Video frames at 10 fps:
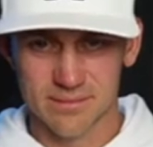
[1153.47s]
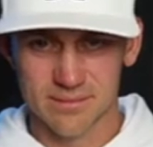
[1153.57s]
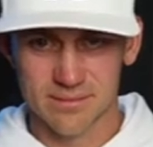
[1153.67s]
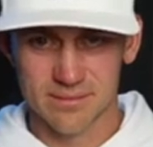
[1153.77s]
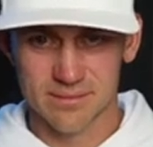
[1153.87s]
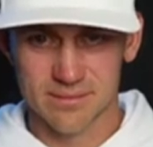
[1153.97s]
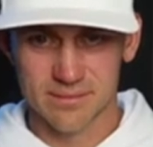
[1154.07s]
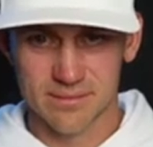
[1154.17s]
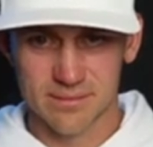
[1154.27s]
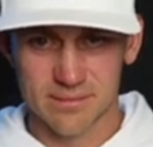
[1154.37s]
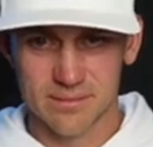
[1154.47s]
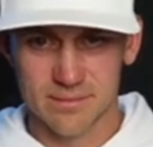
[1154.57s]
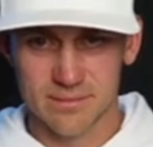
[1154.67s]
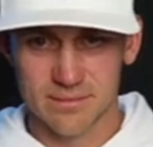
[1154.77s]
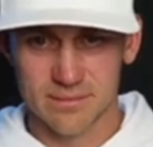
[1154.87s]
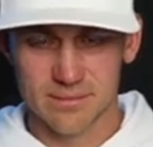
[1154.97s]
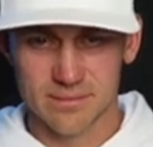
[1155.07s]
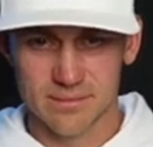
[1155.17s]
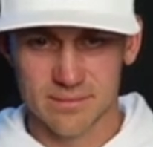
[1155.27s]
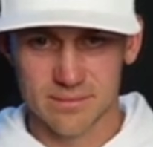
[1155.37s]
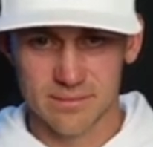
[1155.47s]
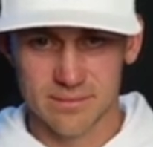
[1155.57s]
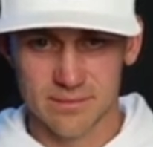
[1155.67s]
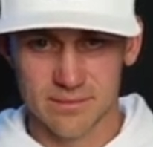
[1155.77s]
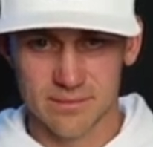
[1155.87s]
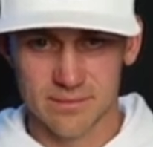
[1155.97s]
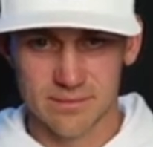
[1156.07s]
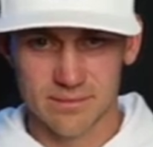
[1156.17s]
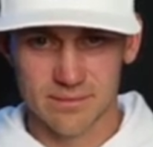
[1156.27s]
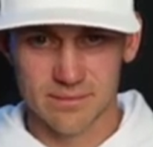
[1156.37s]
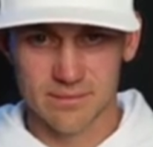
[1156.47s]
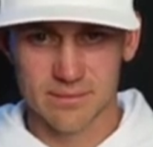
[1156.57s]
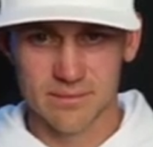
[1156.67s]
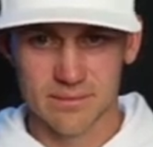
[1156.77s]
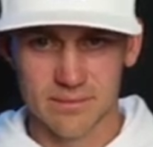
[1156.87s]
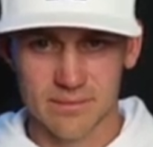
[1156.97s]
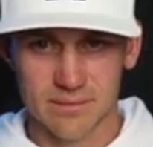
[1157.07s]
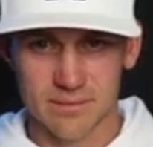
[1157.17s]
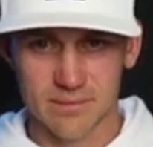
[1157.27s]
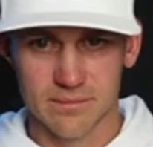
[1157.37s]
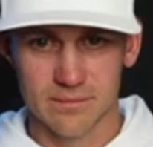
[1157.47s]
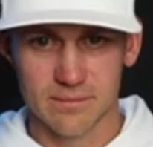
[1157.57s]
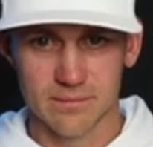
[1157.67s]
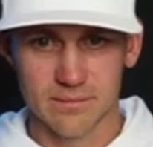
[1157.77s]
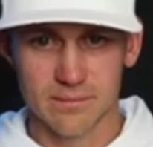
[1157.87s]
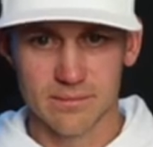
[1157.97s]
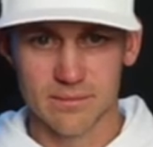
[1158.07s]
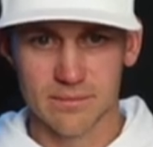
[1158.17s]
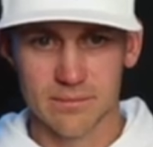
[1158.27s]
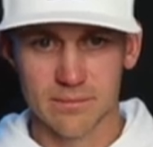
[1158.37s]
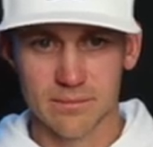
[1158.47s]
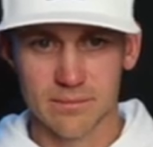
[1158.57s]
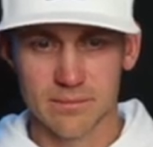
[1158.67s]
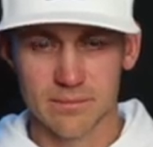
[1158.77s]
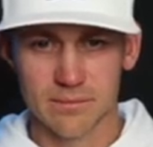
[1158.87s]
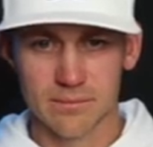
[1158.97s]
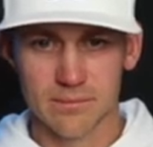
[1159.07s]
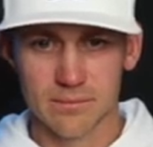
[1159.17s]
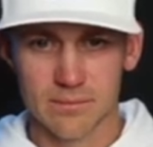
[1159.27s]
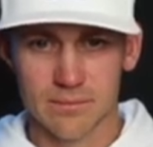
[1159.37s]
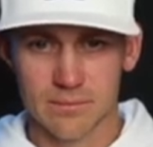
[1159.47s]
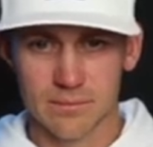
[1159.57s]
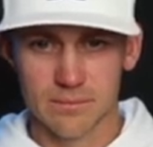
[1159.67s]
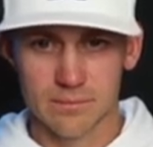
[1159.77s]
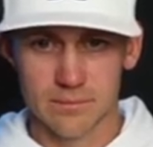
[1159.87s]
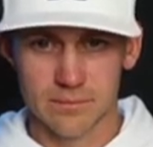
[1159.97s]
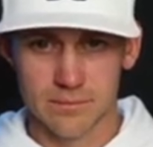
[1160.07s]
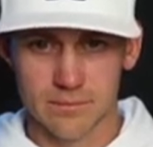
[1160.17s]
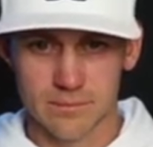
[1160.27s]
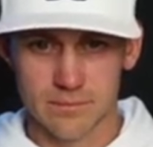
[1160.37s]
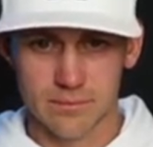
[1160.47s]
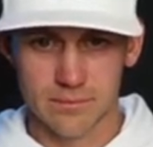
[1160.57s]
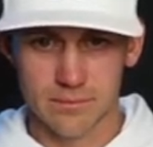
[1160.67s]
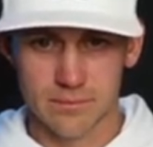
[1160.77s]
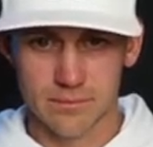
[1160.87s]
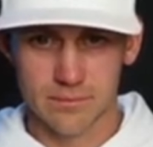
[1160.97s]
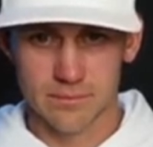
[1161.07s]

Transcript: No words are spoken by the person on screen.